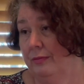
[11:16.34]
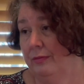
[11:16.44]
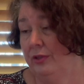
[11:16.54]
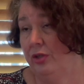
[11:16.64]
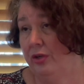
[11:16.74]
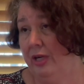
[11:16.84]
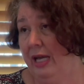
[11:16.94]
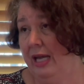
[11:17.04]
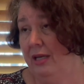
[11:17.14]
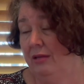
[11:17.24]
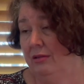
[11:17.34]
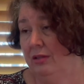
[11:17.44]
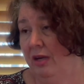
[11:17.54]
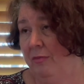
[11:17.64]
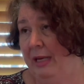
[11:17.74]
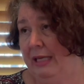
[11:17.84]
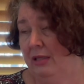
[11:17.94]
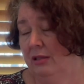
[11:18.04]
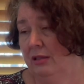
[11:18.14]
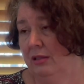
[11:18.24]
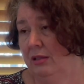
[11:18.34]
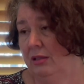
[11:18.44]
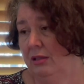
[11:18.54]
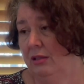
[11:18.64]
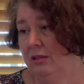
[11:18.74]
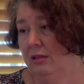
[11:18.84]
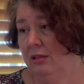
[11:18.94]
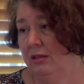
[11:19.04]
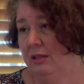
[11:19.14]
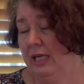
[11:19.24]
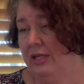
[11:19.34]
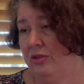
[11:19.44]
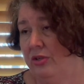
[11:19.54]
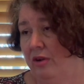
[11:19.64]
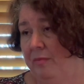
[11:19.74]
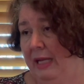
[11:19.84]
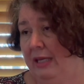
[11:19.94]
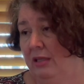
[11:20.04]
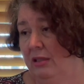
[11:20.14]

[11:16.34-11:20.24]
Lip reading: You're okay. Go play. Kenj, go play.